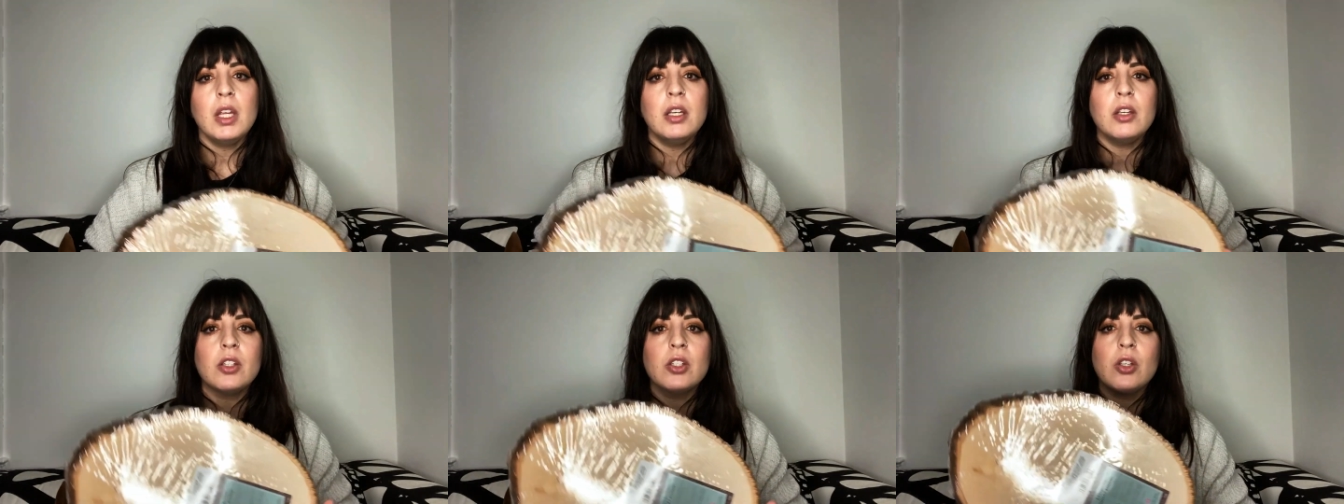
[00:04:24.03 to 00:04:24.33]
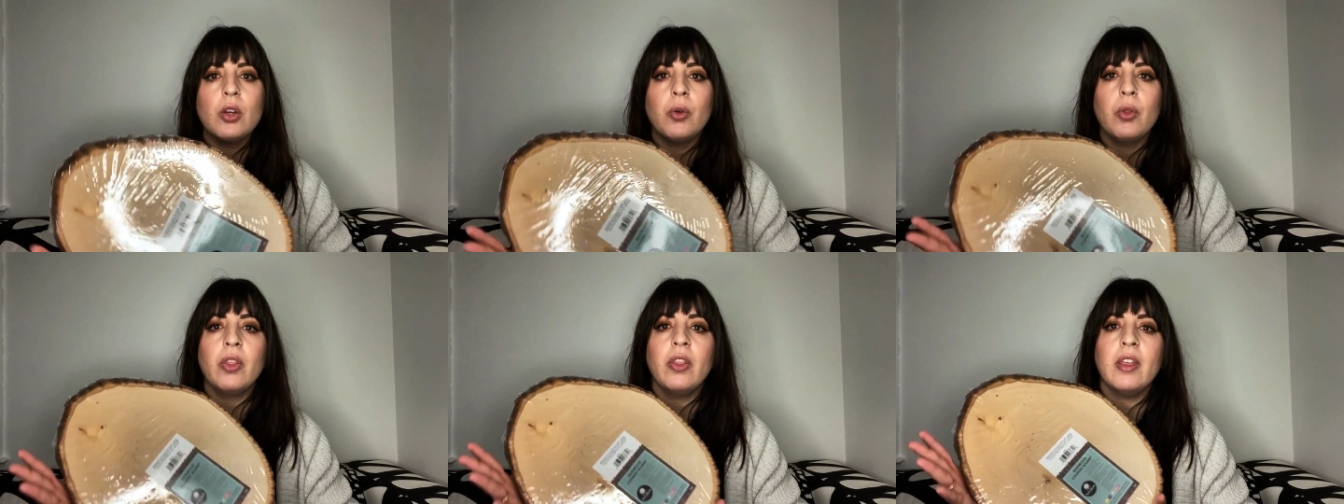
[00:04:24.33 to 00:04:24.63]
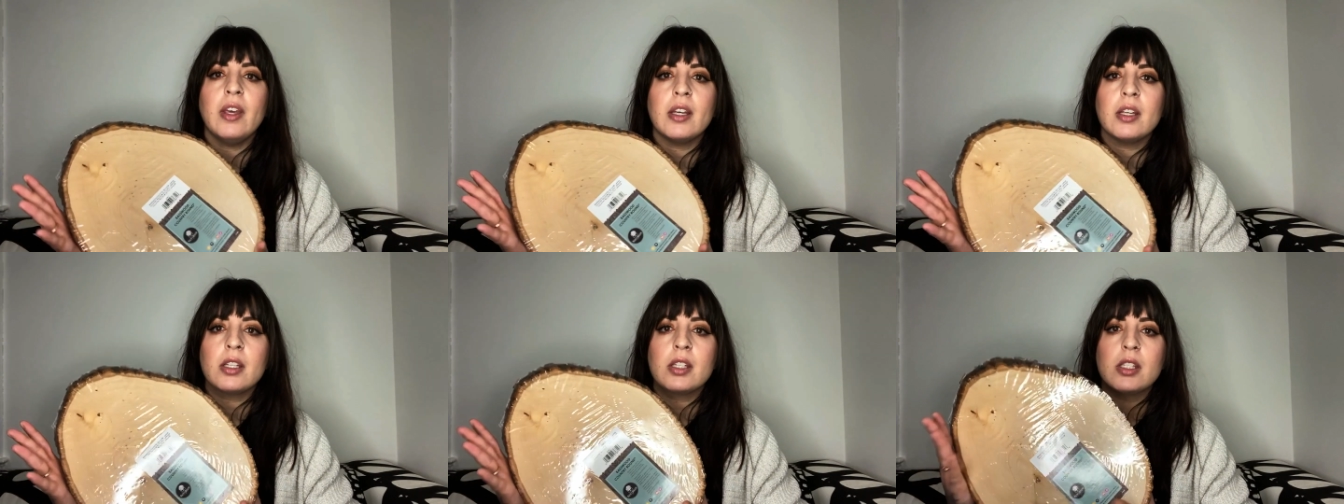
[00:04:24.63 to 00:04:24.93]
So
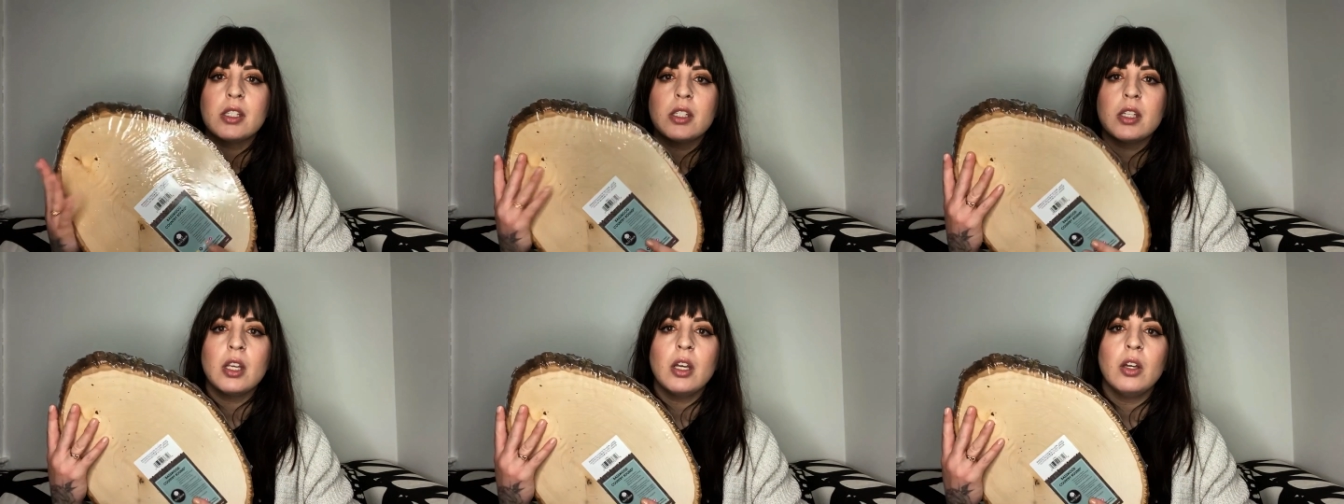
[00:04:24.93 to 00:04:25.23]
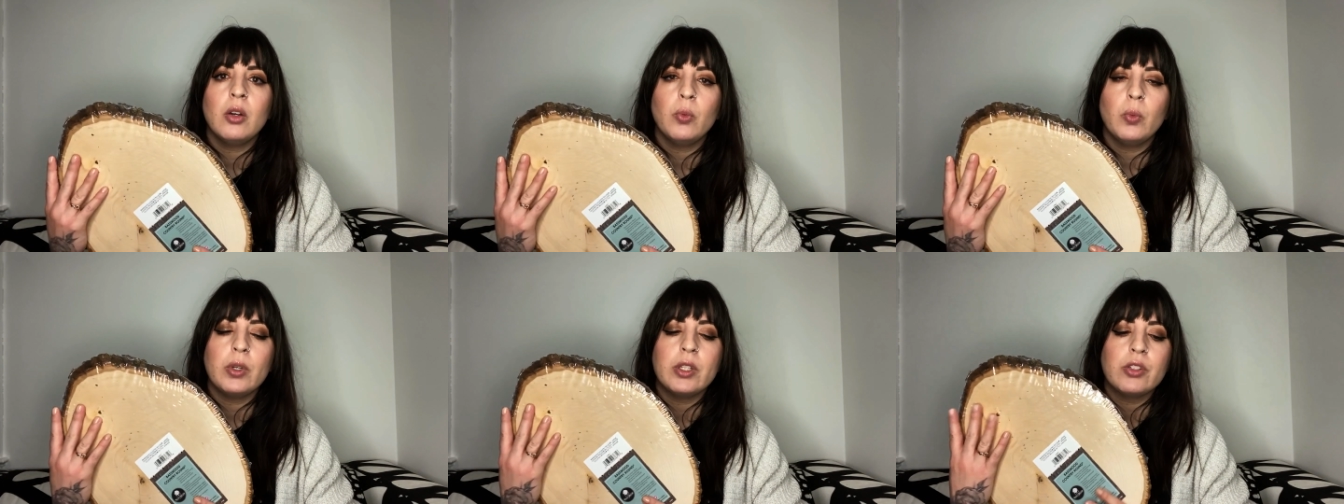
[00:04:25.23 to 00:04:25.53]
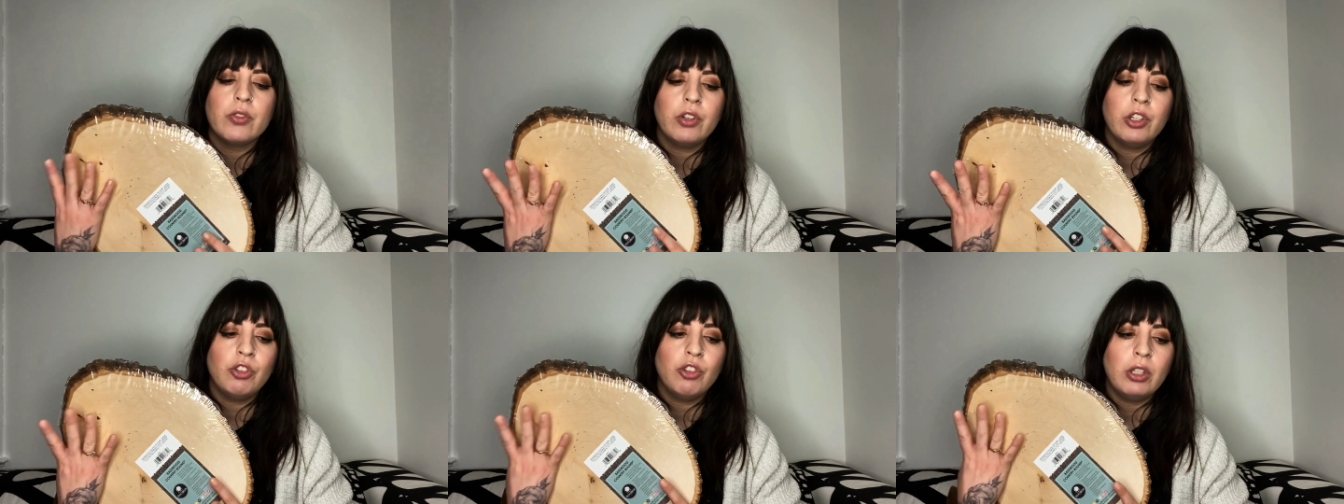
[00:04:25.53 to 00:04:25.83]
this
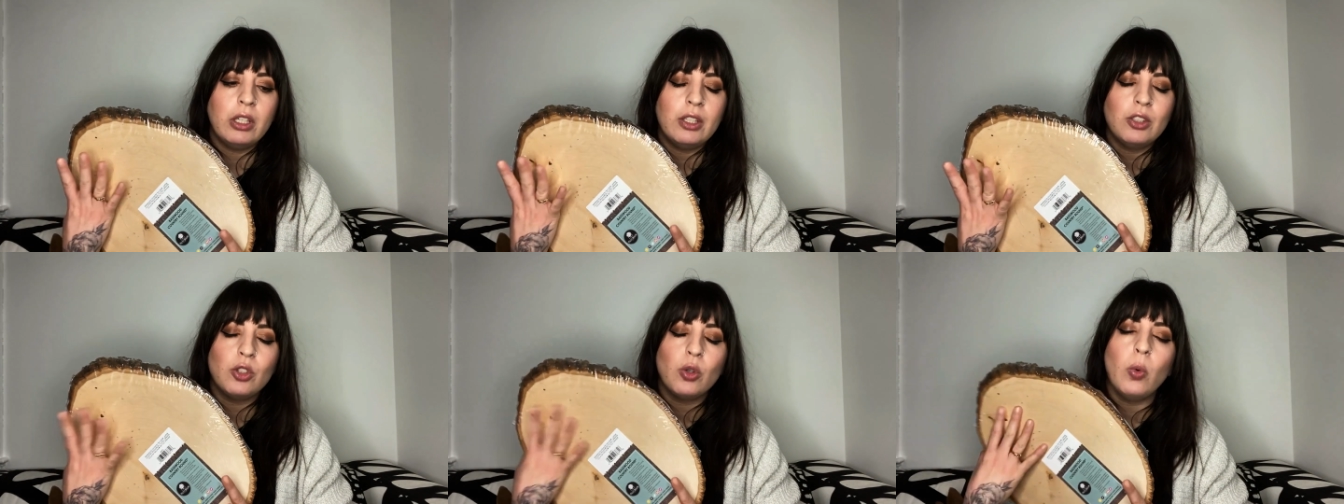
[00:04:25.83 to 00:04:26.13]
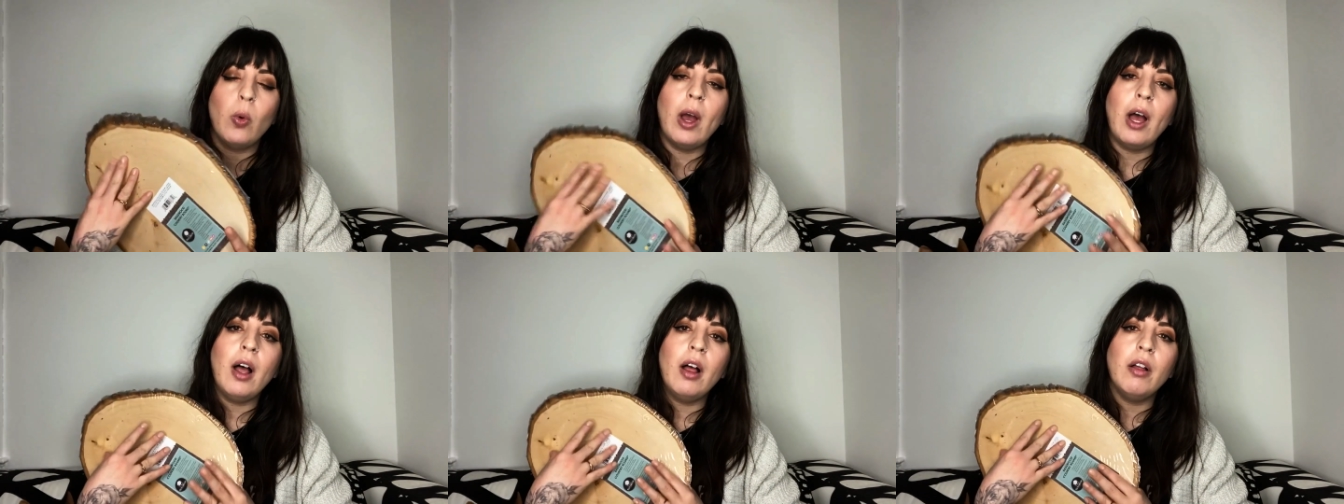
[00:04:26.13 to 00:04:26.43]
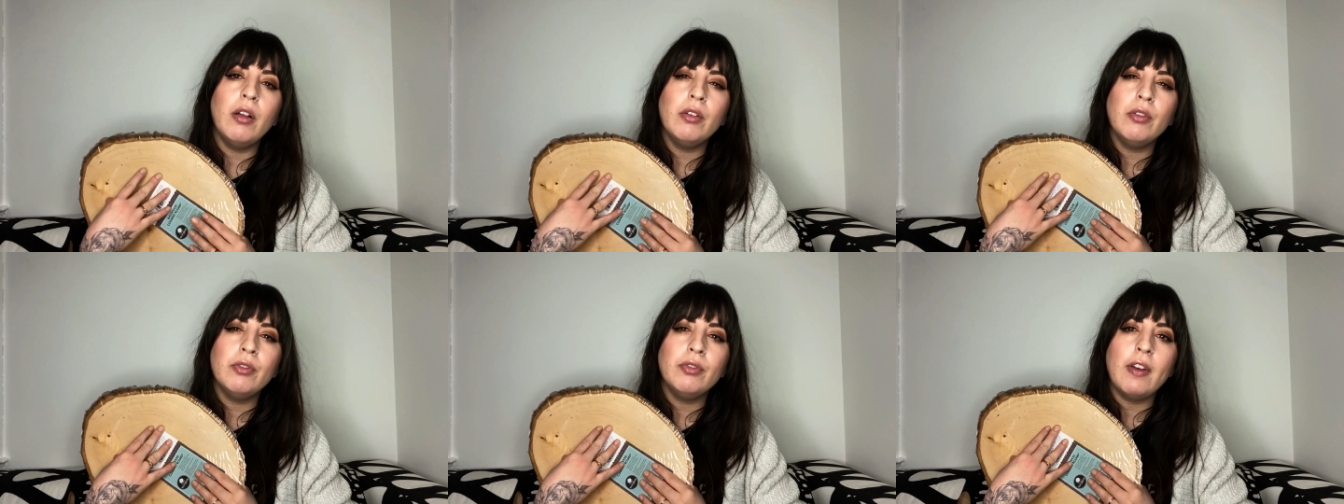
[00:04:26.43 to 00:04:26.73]
was originally
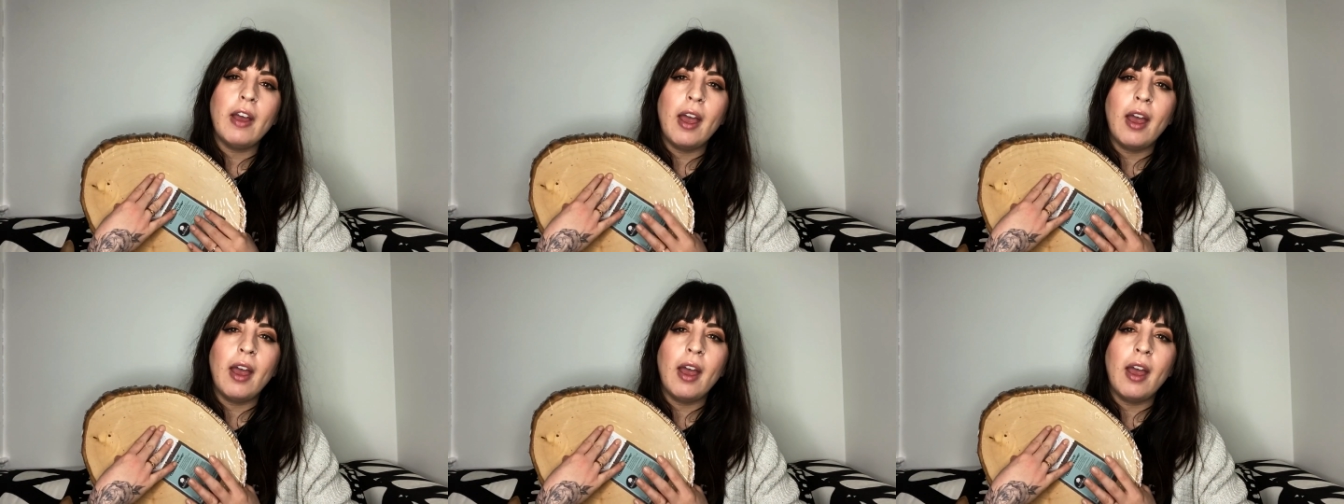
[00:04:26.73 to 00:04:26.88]
$12